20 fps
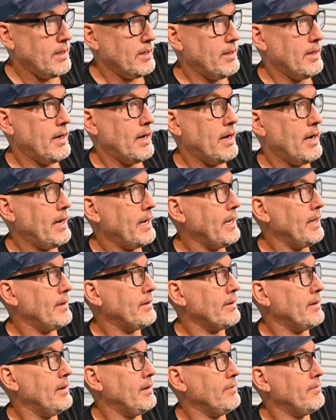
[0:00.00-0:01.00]
the
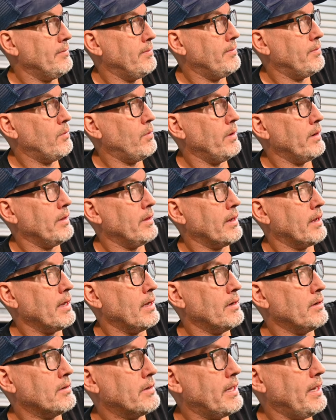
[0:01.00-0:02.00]
height of where the
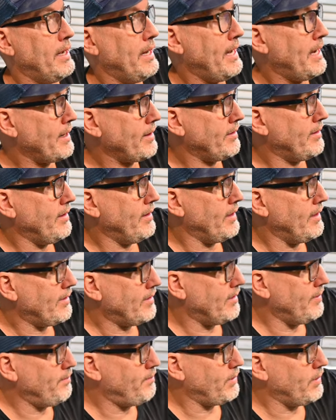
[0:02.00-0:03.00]
gunnel connects and
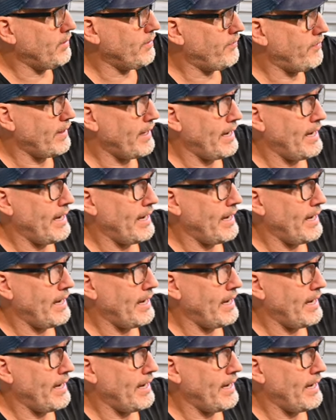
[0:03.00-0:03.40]
this beautiful